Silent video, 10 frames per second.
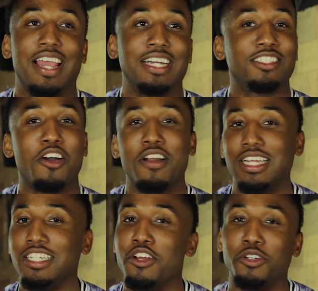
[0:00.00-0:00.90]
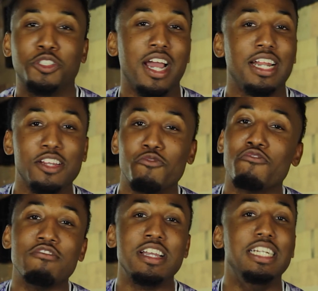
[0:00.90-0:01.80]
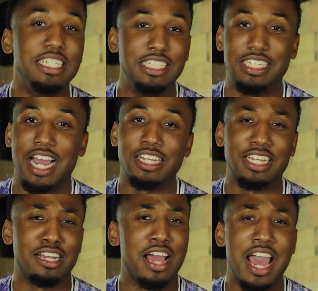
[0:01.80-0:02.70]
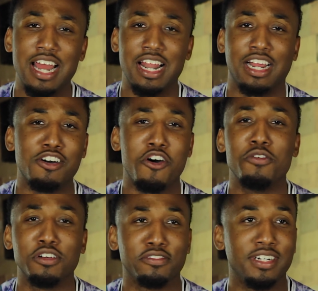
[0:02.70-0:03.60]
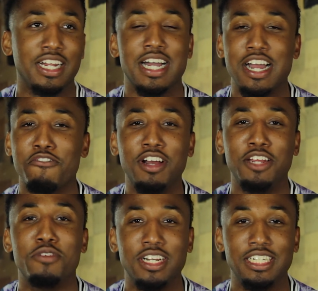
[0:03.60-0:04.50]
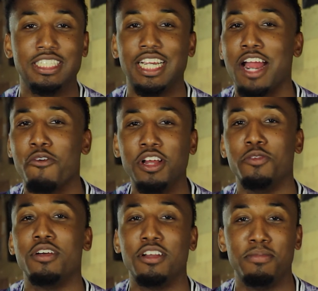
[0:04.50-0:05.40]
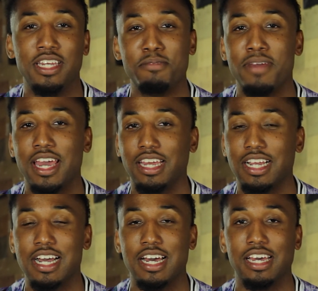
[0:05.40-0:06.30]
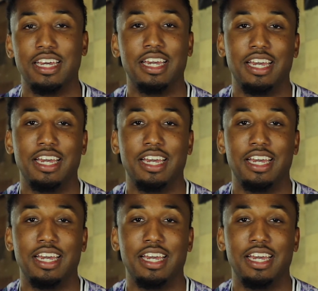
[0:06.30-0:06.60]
I started, you know, trying to really, I had like a hunger for God. I really wanted to change. I really wanted to be a man of God.